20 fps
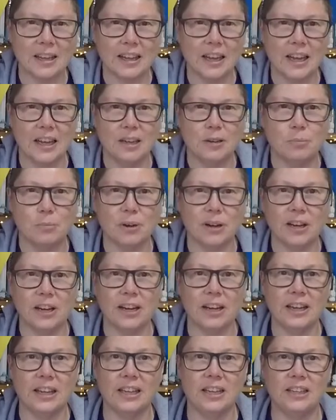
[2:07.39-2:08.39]
and
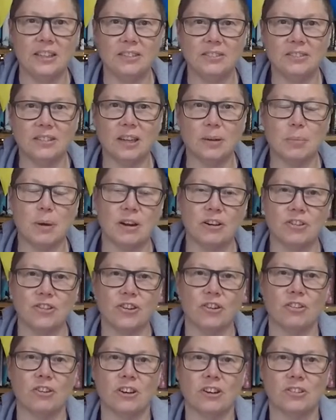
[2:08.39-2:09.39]
buy a bar of
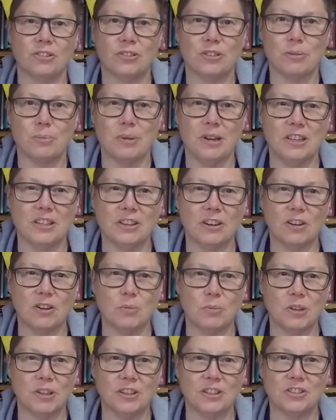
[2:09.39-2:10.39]
chocolate or something to go in
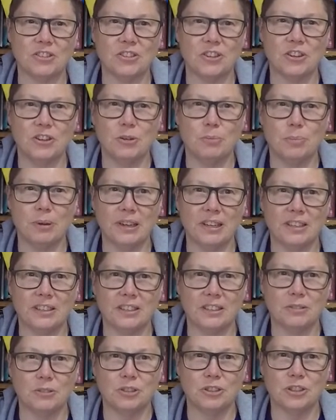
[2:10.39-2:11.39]
with it too, but
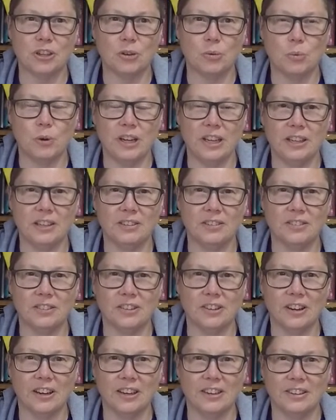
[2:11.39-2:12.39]
it was so wet
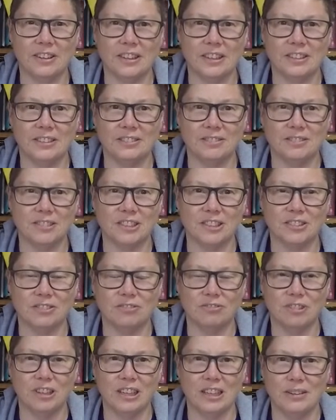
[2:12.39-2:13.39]
tonight I didn't
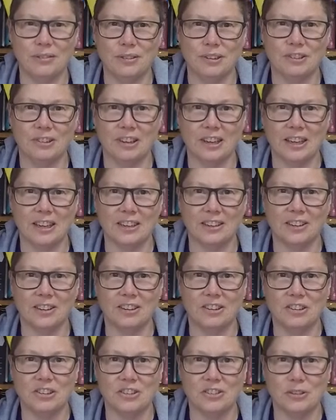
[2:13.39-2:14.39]
really feel like
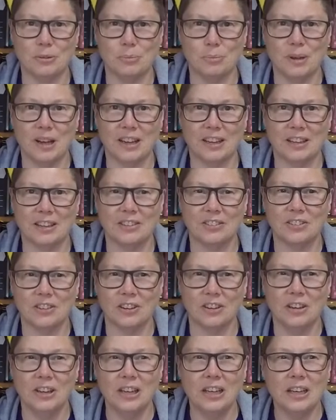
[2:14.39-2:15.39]
going to the supermarket,
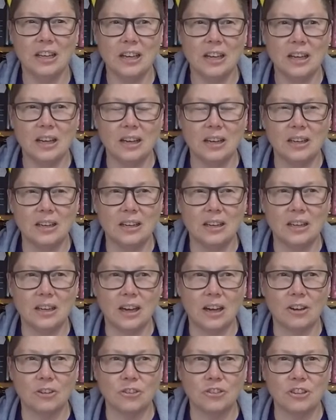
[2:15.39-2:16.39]
so
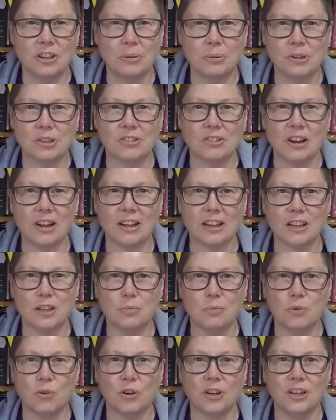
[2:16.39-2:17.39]
I'll see what it's like in the
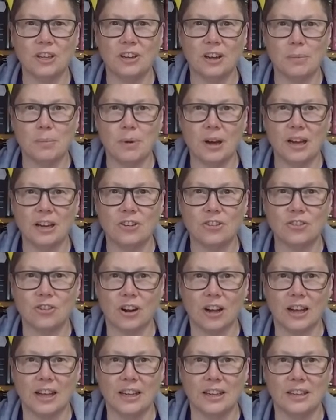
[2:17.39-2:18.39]
morning. I might
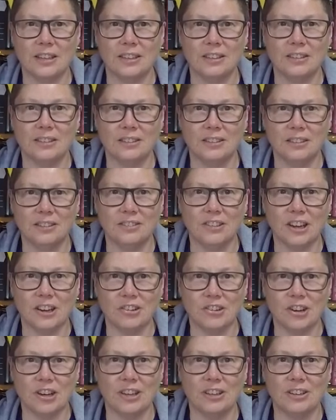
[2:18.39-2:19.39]
try and
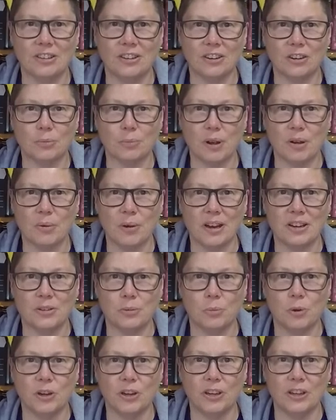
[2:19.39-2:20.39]
dash in on my way to
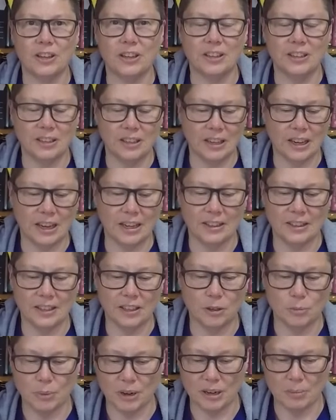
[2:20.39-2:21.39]
work, and then
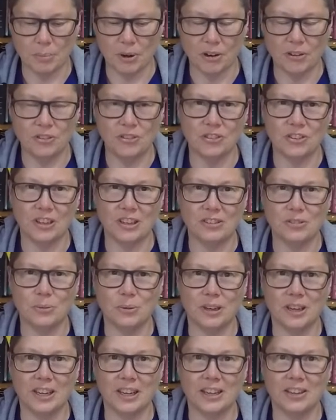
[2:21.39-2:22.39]
I'll better post these when
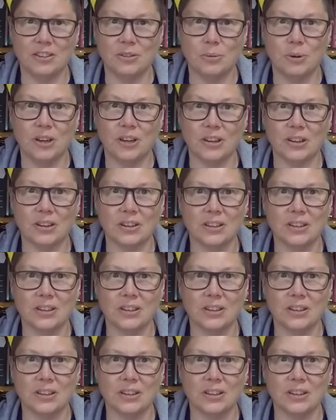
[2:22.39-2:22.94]
I get to work.